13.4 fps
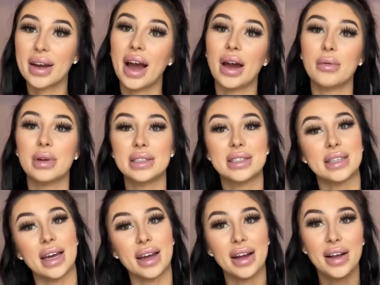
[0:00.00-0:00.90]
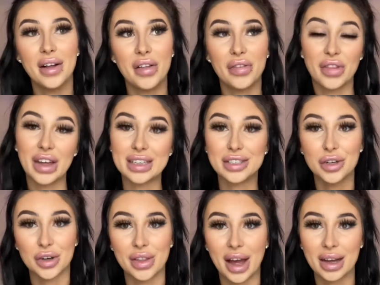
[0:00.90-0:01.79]
I would say this
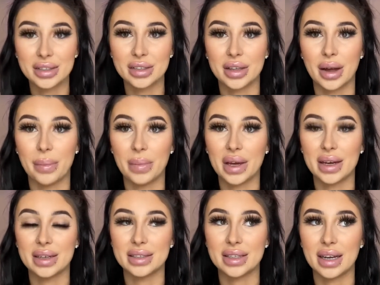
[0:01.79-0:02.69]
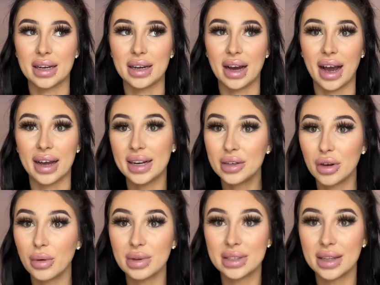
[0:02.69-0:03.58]
or that to them, because I didn't know it
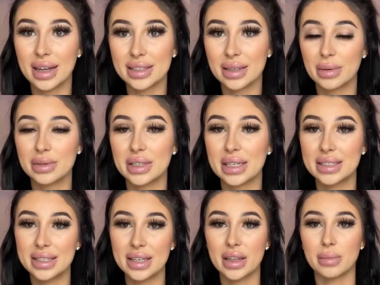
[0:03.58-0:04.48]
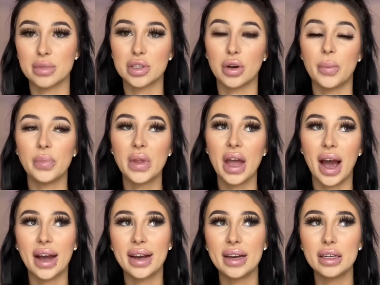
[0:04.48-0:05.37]
was the last time I was going to see them. So
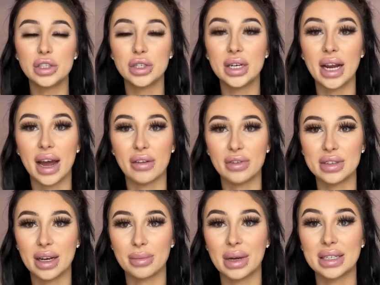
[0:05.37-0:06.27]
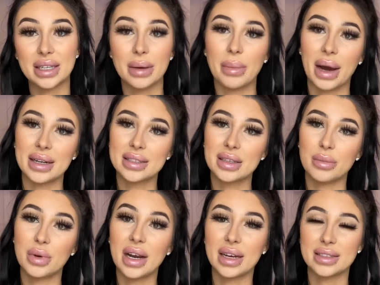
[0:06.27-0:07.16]
I kind of treat every time I say bye to
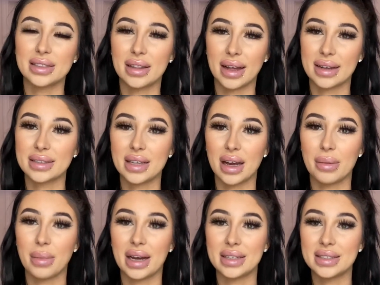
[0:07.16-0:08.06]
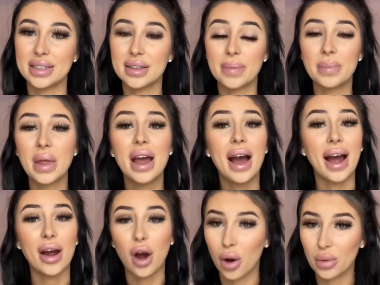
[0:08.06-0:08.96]
someone as the last time I see them.
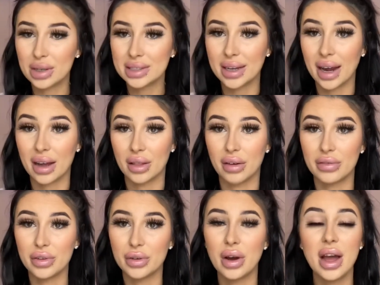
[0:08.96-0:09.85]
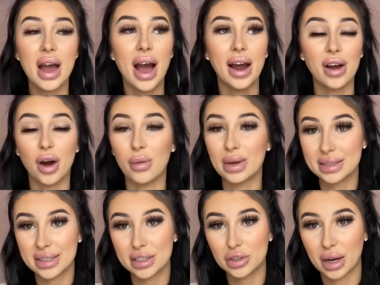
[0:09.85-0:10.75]
I always say I love you, I always
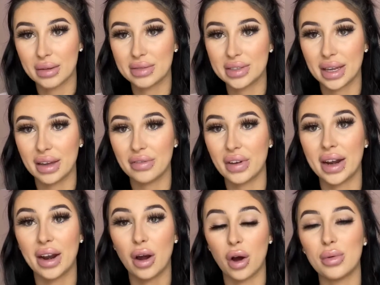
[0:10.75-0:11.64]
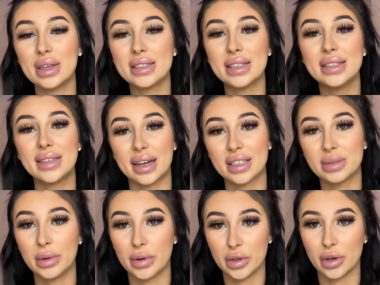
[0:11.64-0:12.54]
say drive safe, and I always say text me
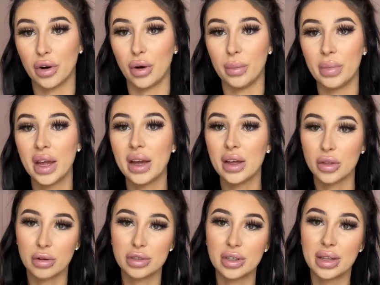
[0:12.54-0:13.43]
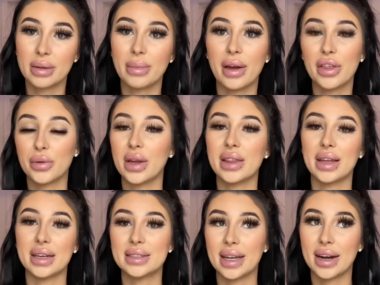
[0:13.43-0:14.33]
when you're home. Those are like my 3
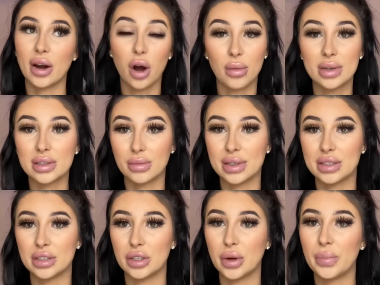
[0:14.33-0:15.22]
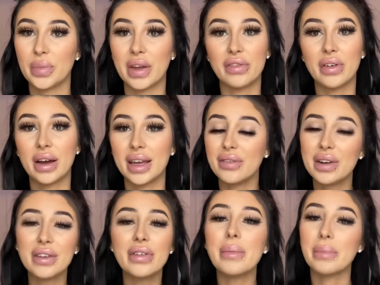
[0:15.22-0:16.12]
things that I always do. Even
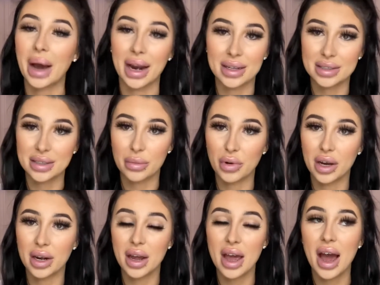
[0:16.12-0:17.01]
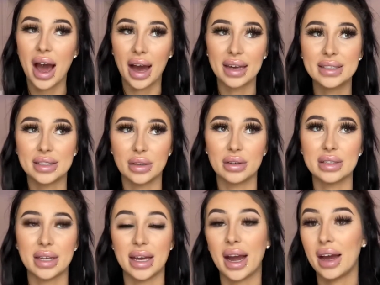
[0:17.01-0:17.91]
if I'm mad at someone, I still
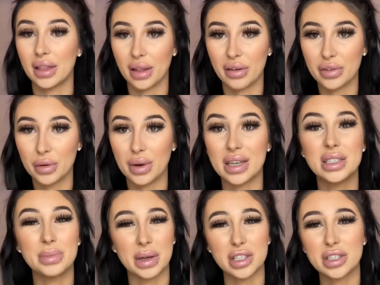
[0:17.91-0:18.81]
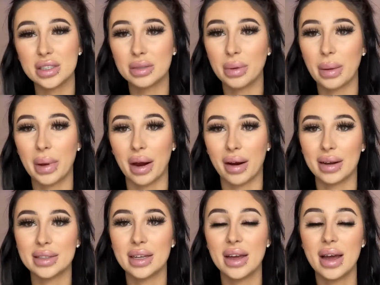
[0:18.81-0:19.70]
say I love you, especially to my
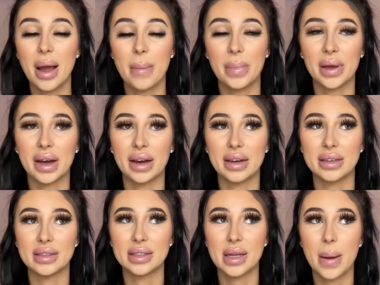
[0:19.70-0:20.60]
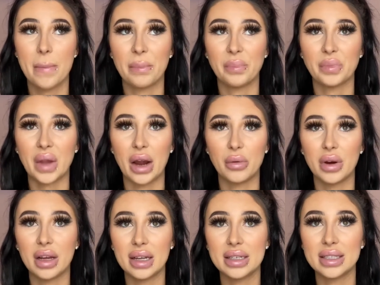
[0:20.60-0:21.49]
parents, because I
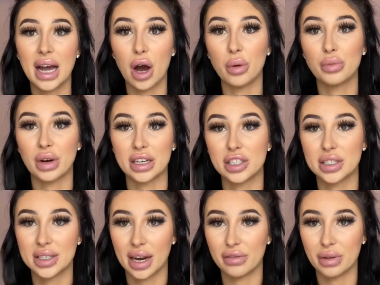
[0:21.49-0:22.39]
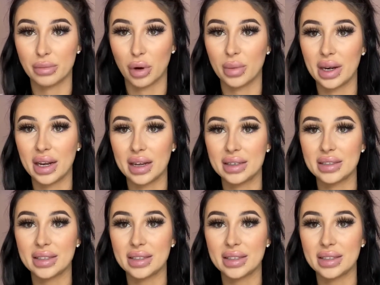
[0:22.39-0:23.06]
realize how precious every moment is.